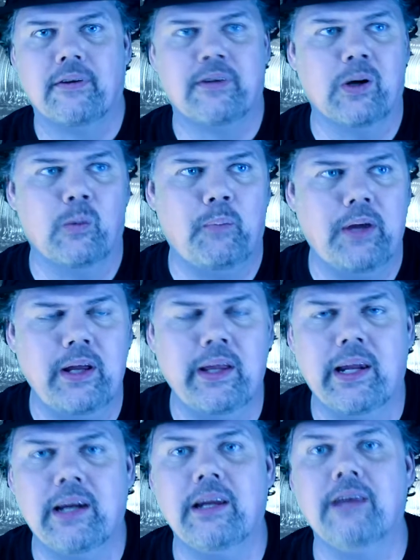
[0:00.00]
So being
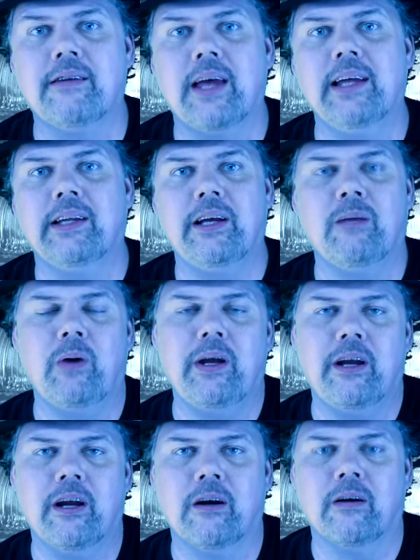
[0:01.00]
that it is Alien
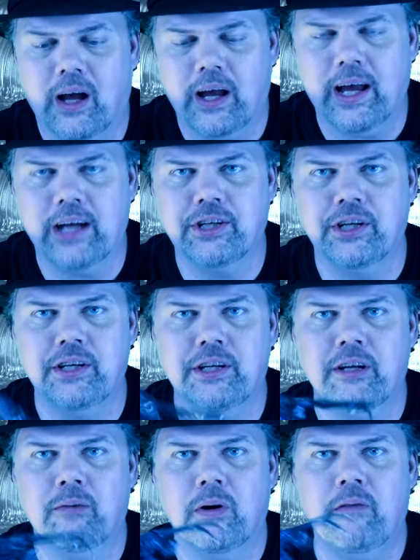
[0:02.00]
Week here, I actually
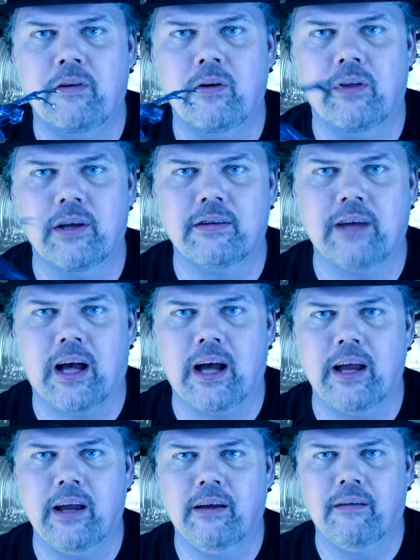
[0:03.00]
did review this
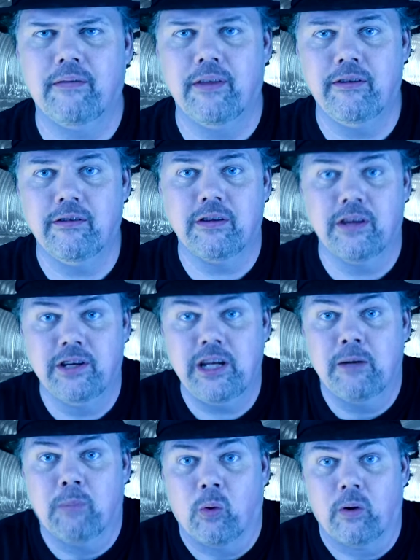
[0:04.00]
guy, the
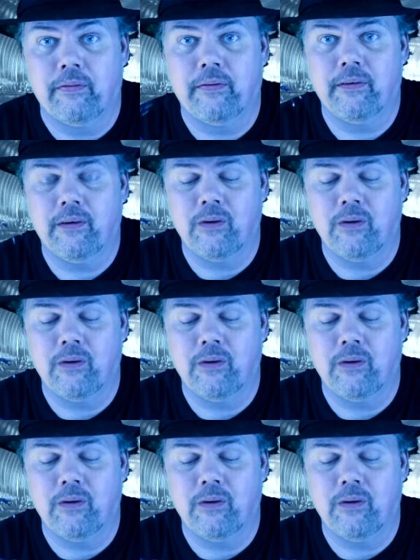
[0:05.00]
Xenomorph,